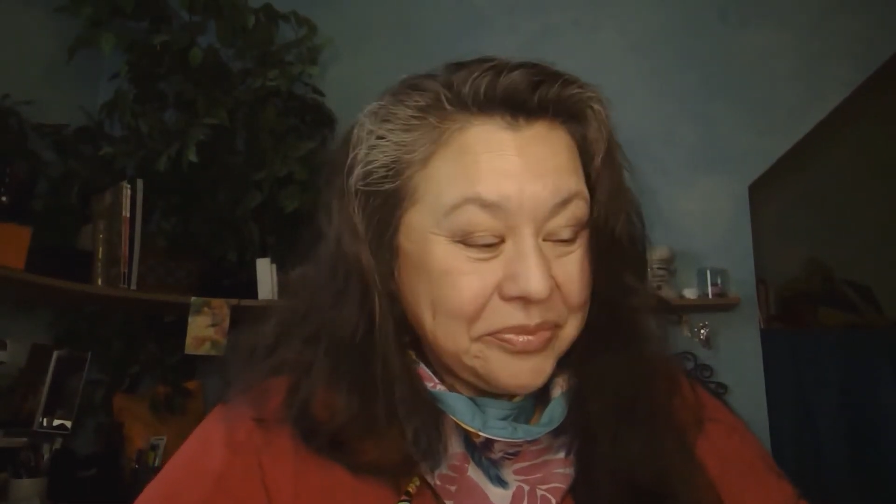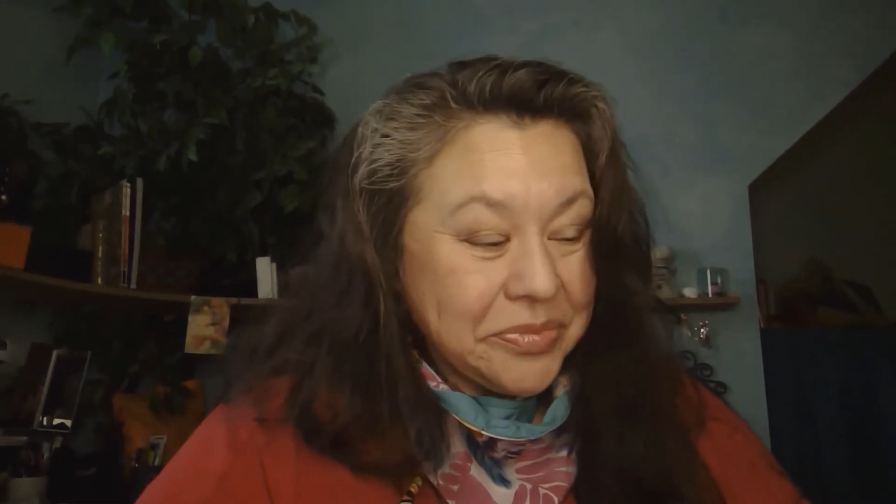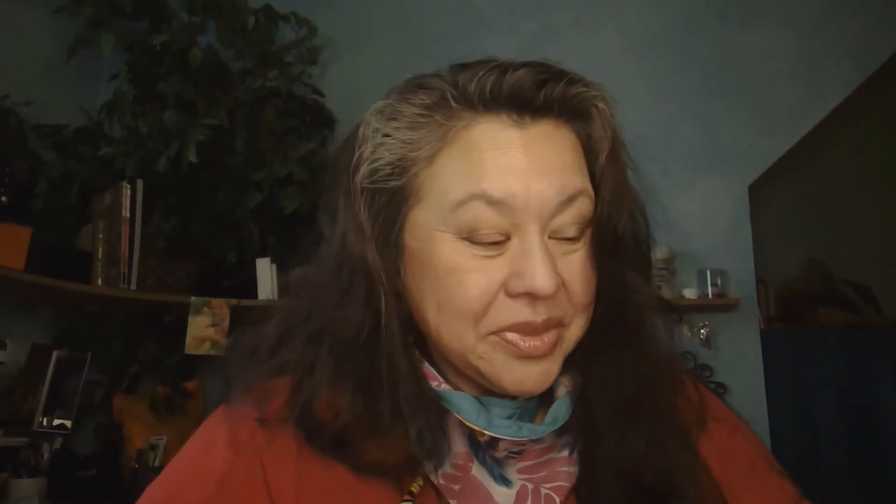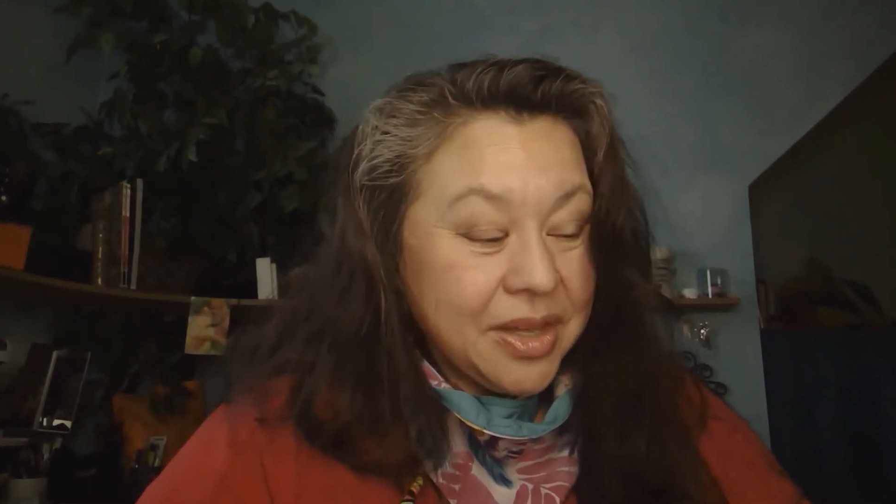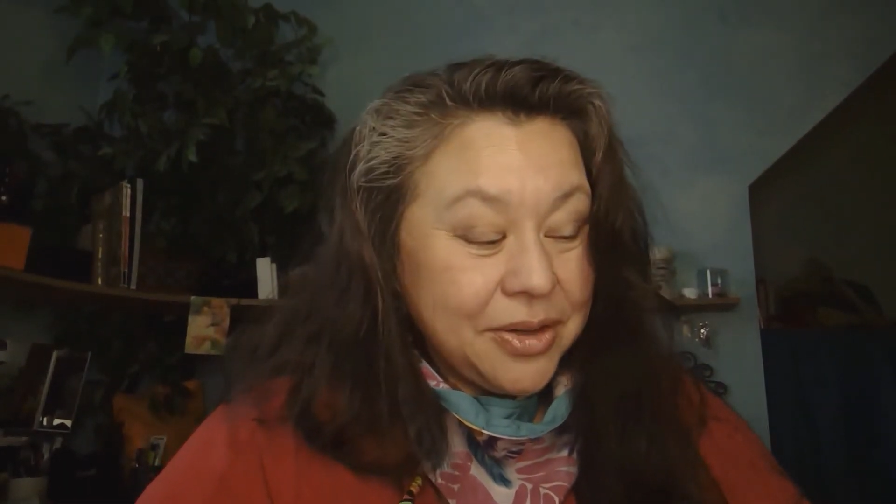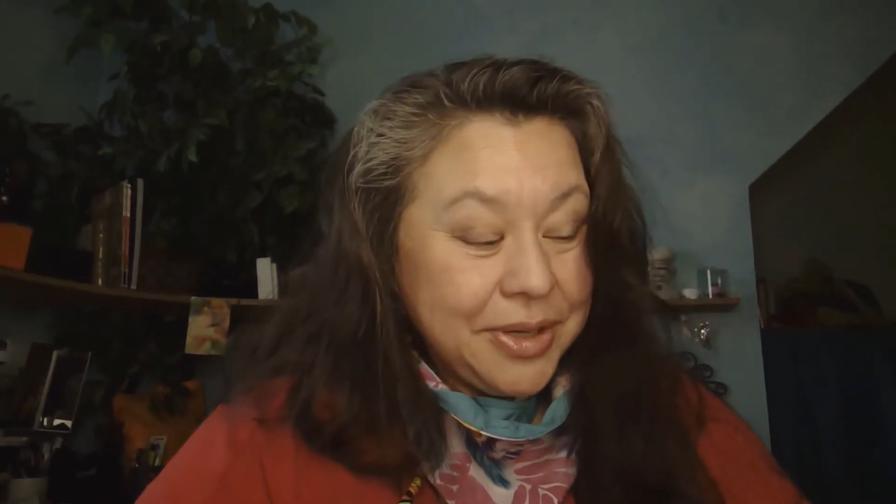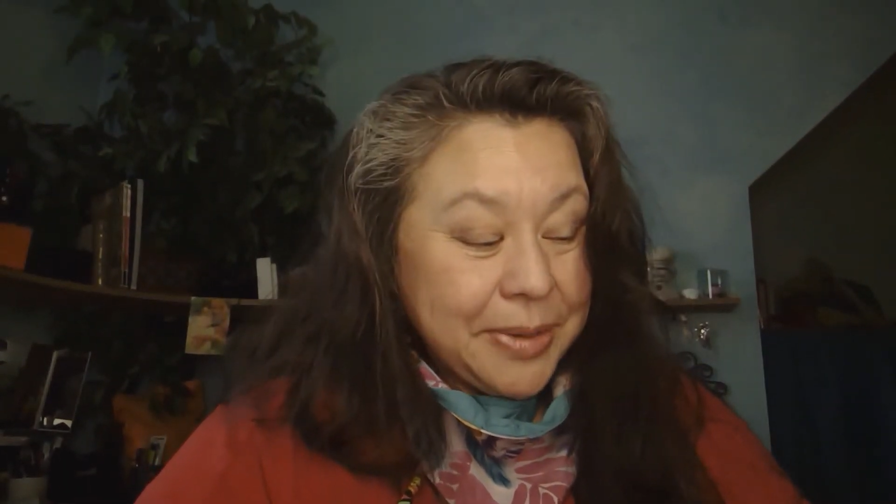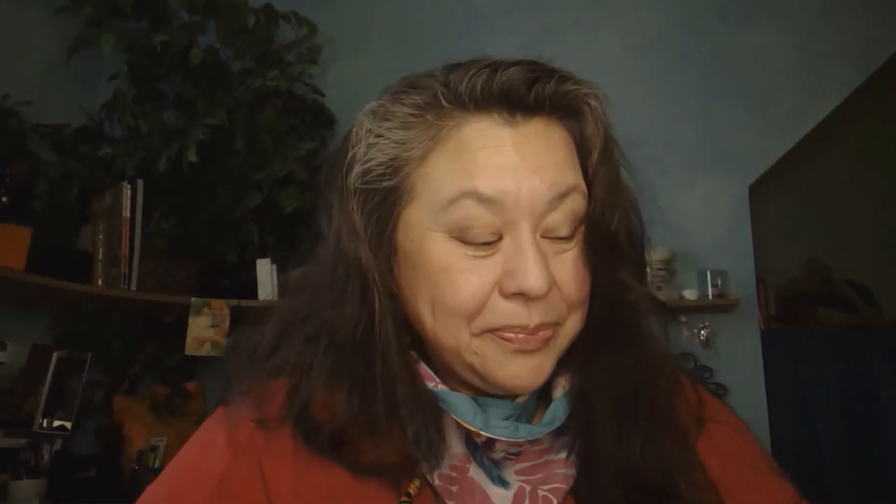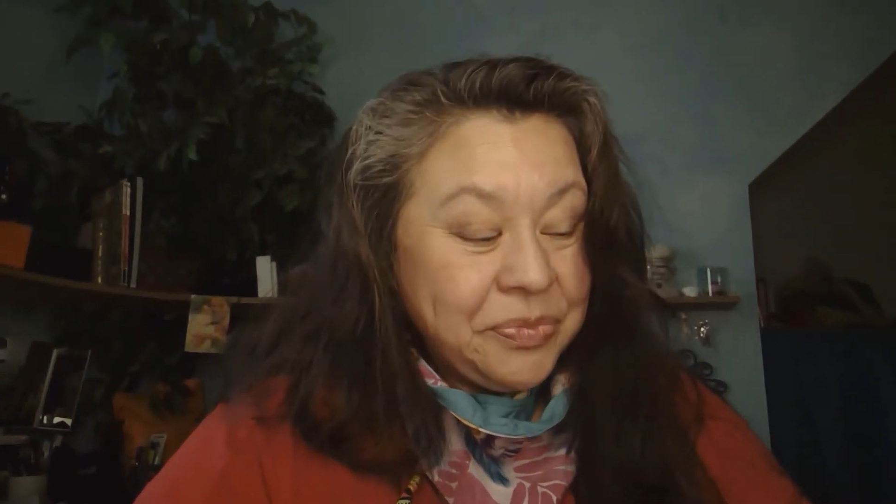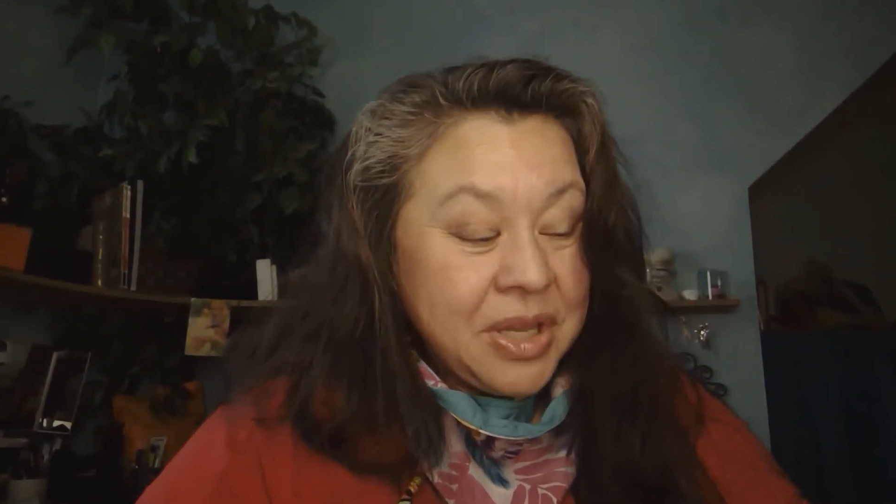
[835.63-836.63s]
Okay.
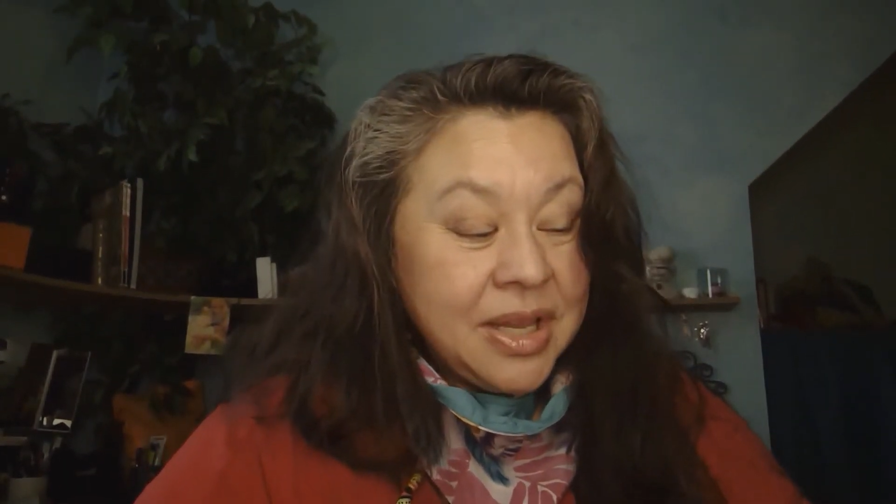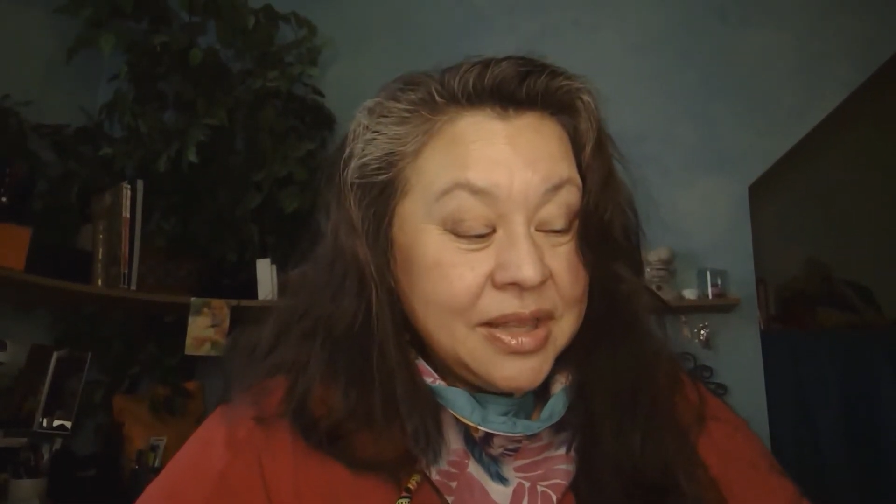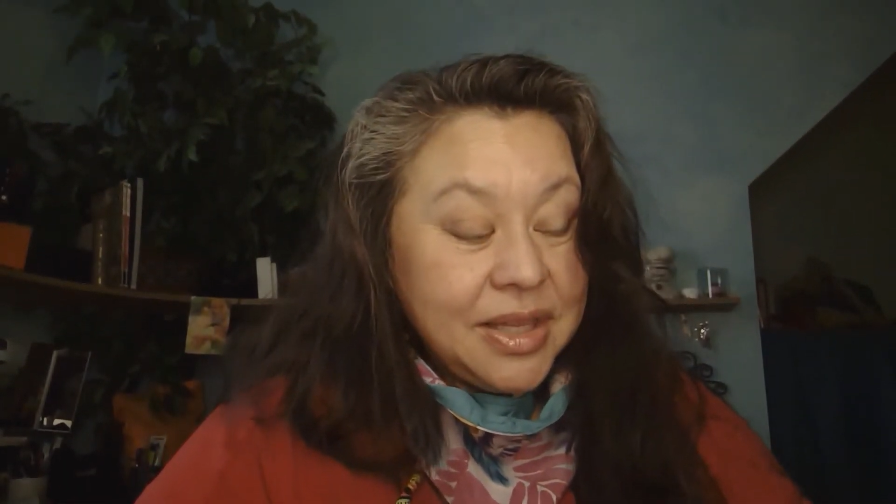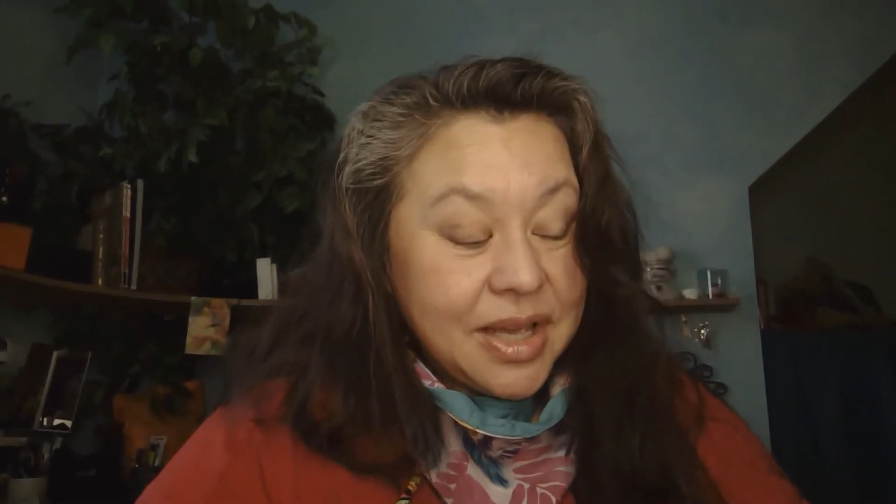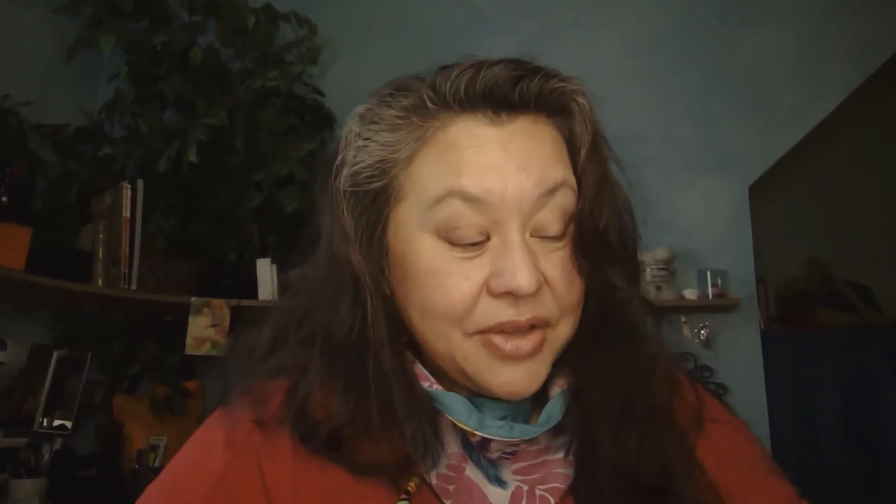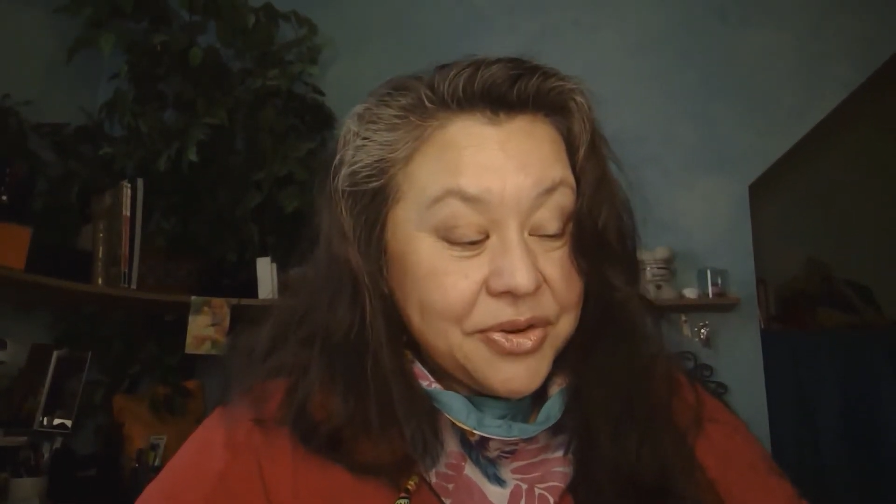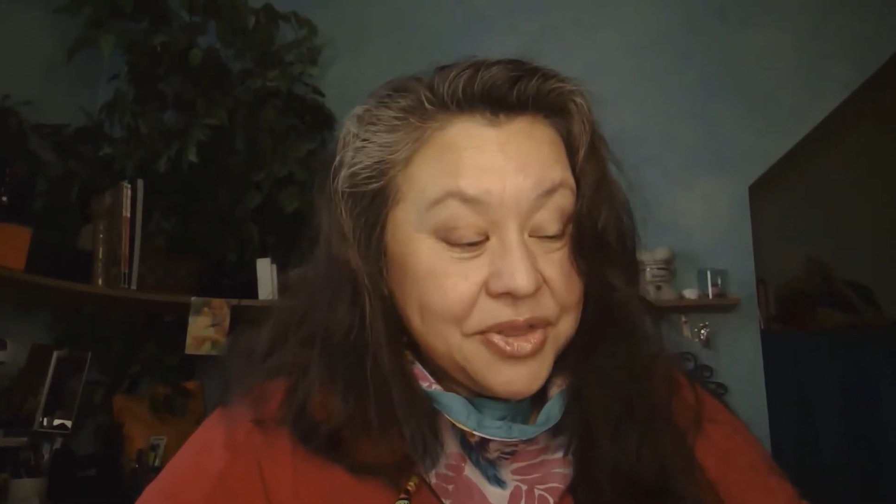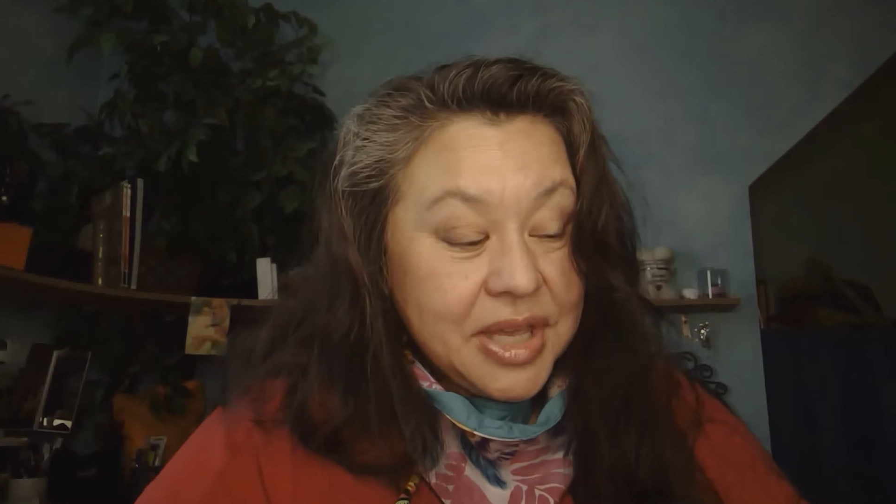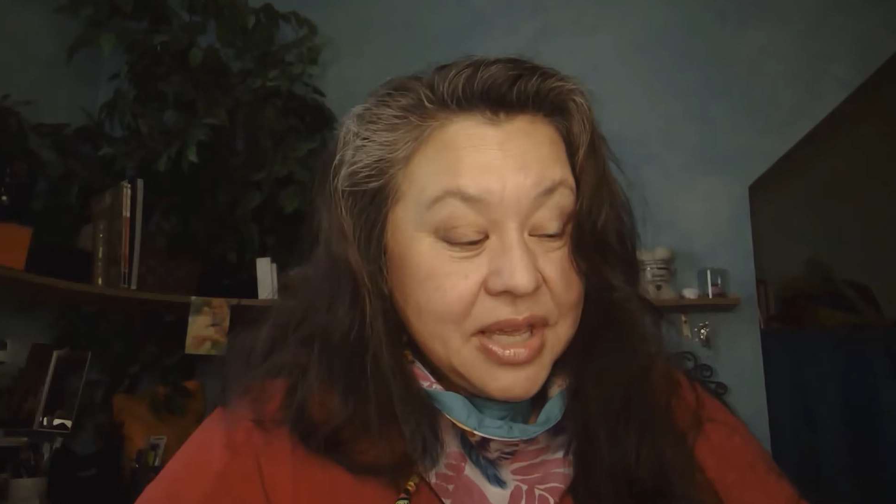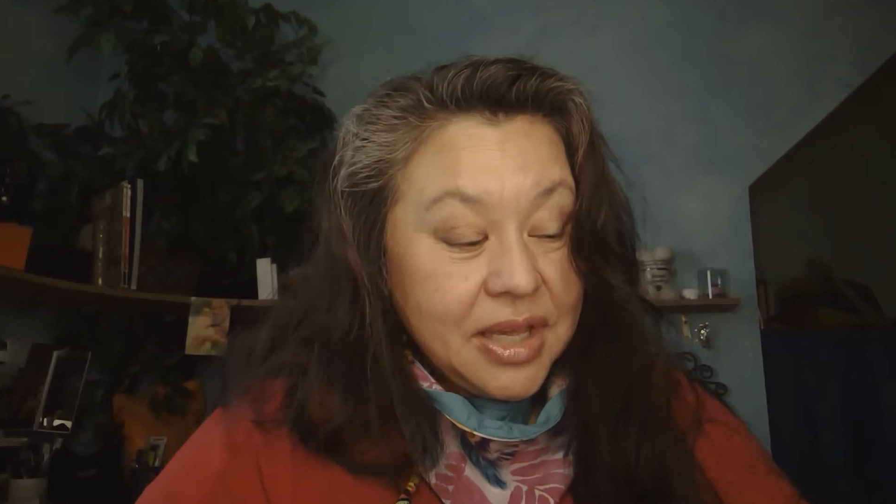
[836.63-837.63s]
The other thing
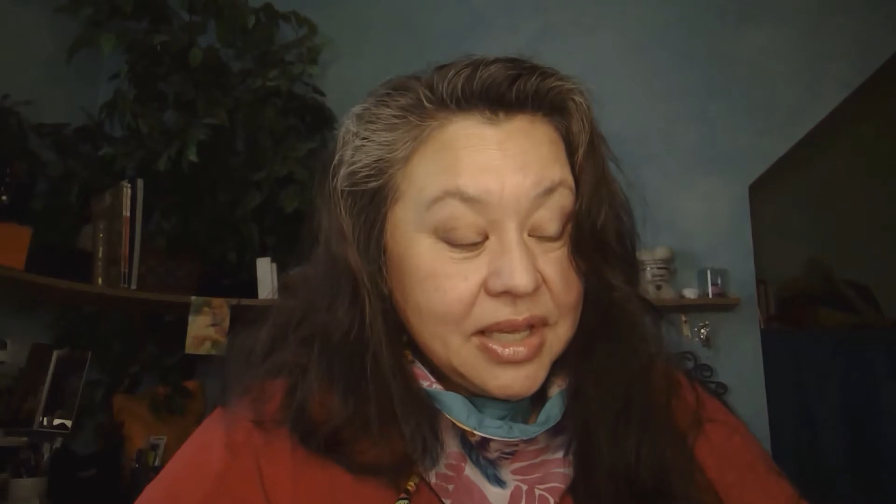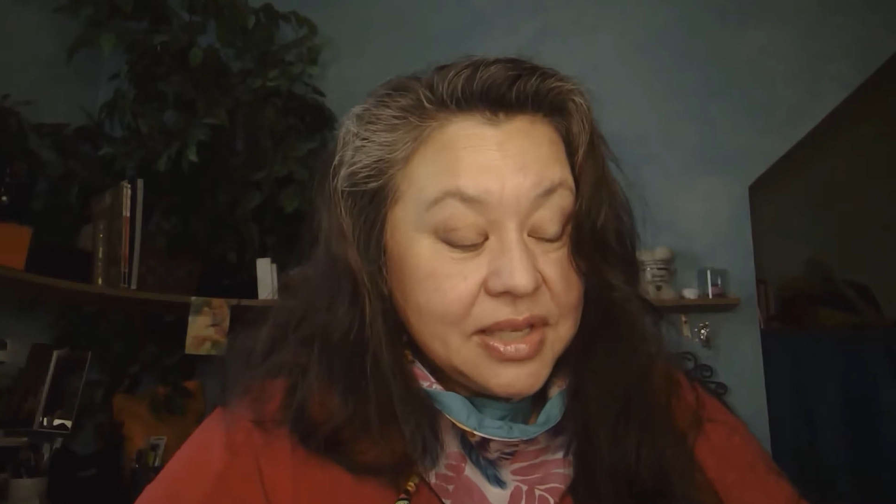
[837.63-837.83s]
is